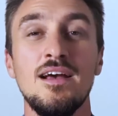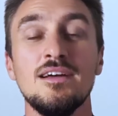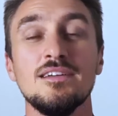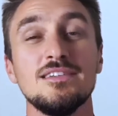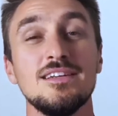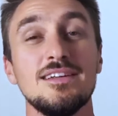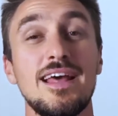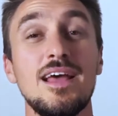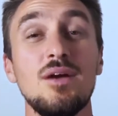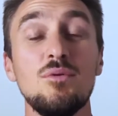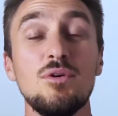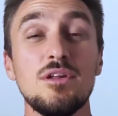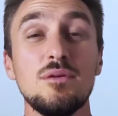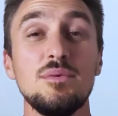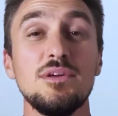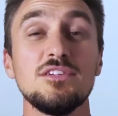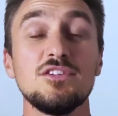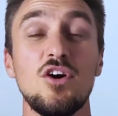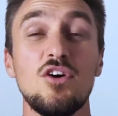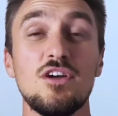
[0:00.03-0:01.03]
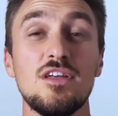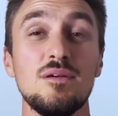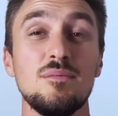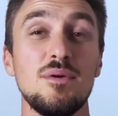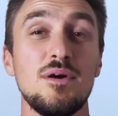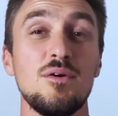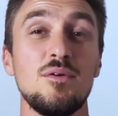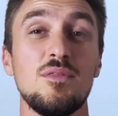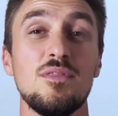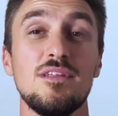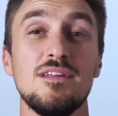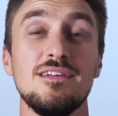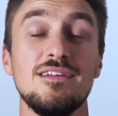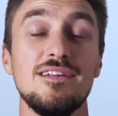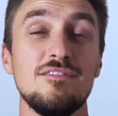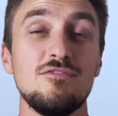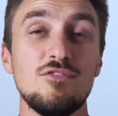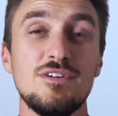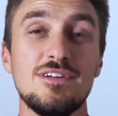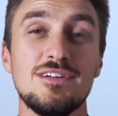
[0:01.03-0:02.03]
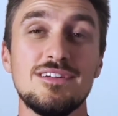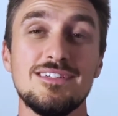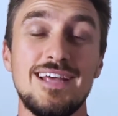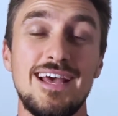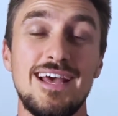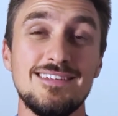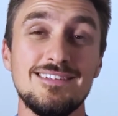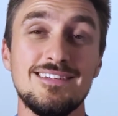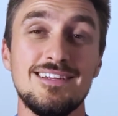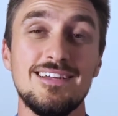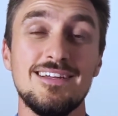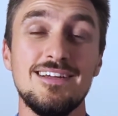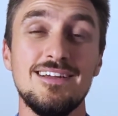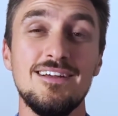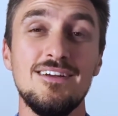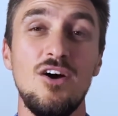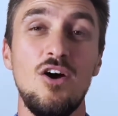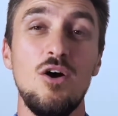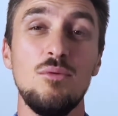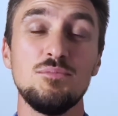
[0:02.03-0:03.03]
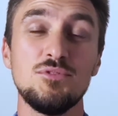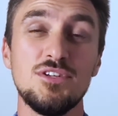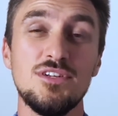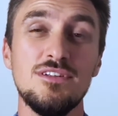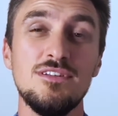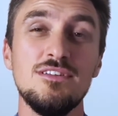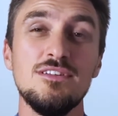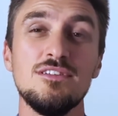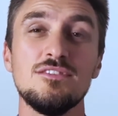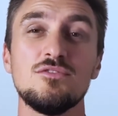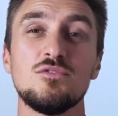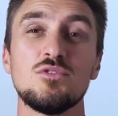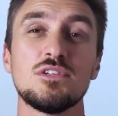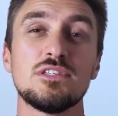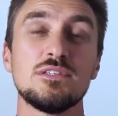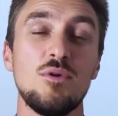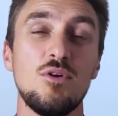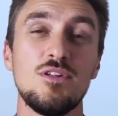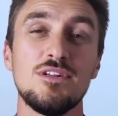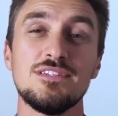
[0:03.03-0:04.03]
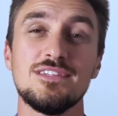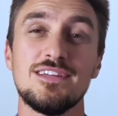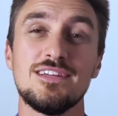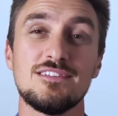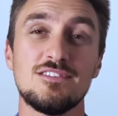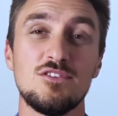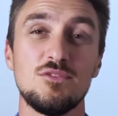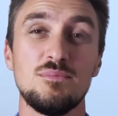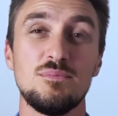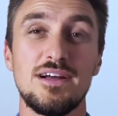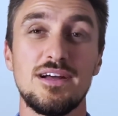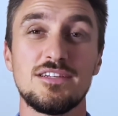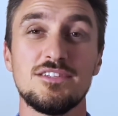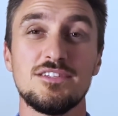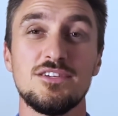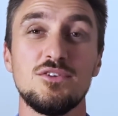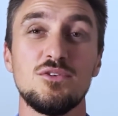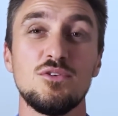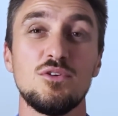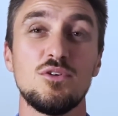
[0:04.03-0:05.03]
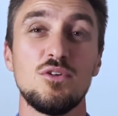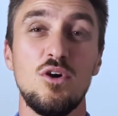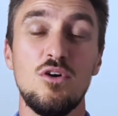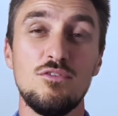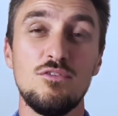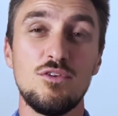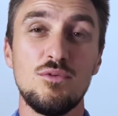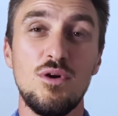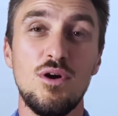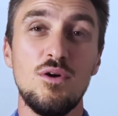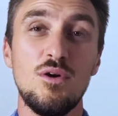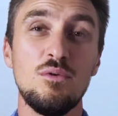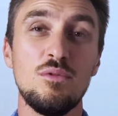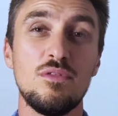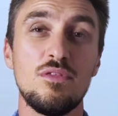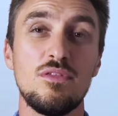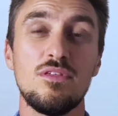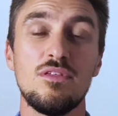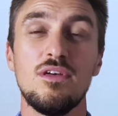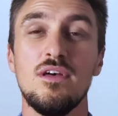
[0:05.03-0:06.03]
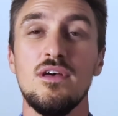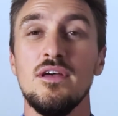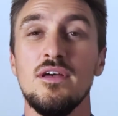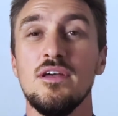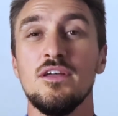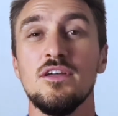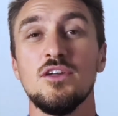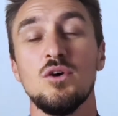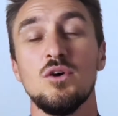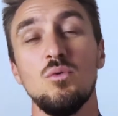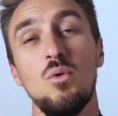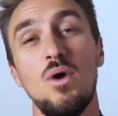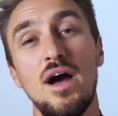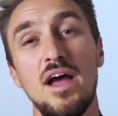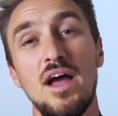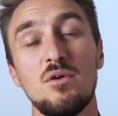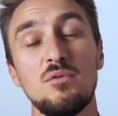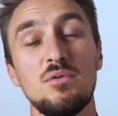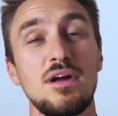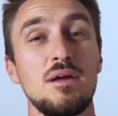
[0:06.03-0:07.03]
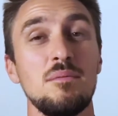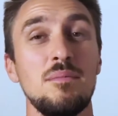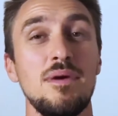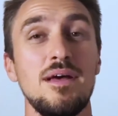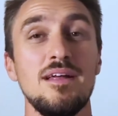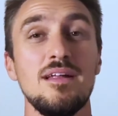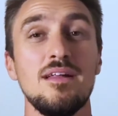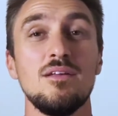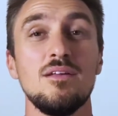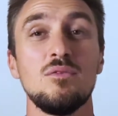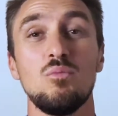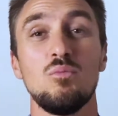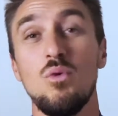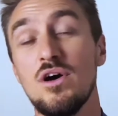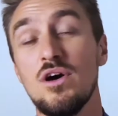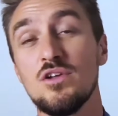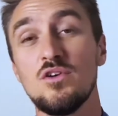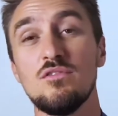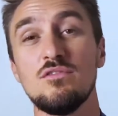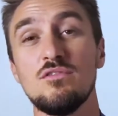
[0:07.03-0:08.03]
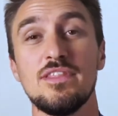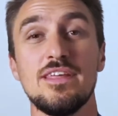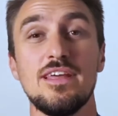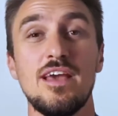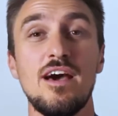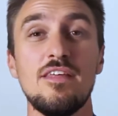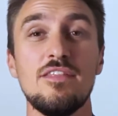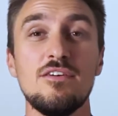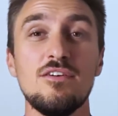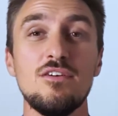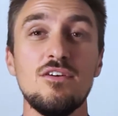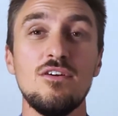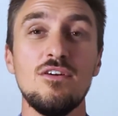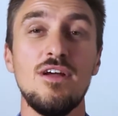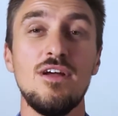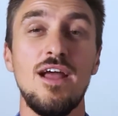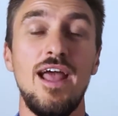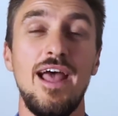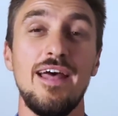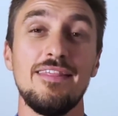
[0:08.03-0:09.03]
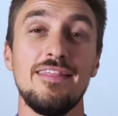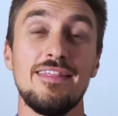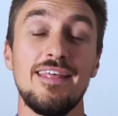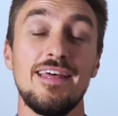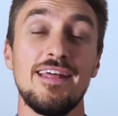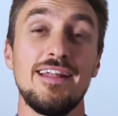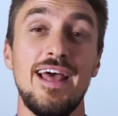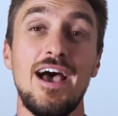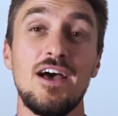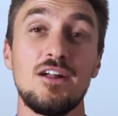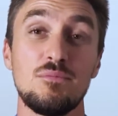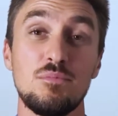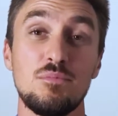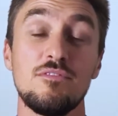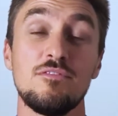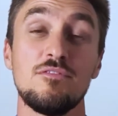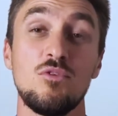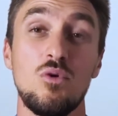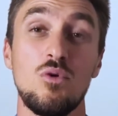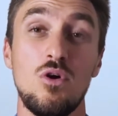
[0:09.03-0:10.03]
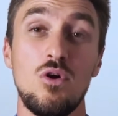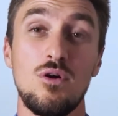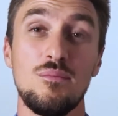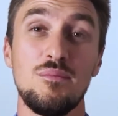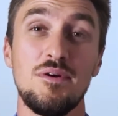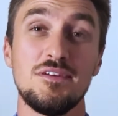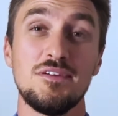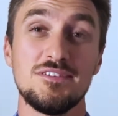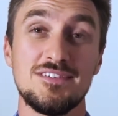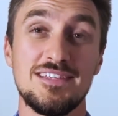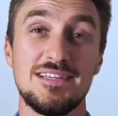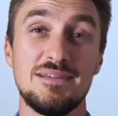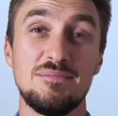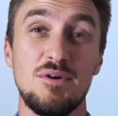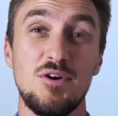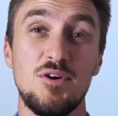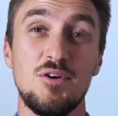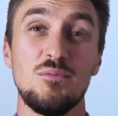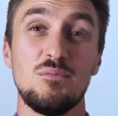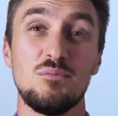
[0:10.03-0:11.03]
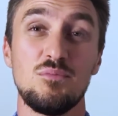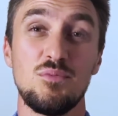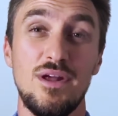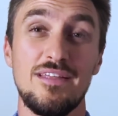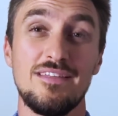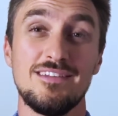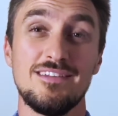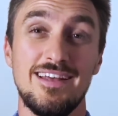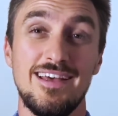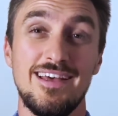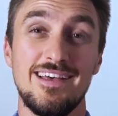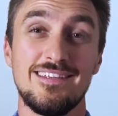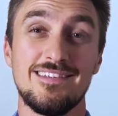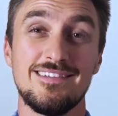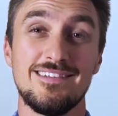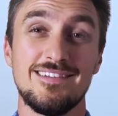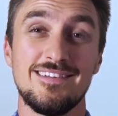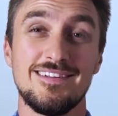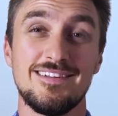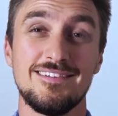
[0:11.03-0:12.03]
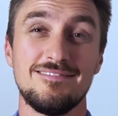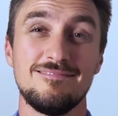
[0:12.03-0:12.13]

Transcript: Today we're going to be talking about the different testing options for small intestinal bacterial overgrowth, you know, why I recommend one over the other, and then how to perform a SIBO breath test.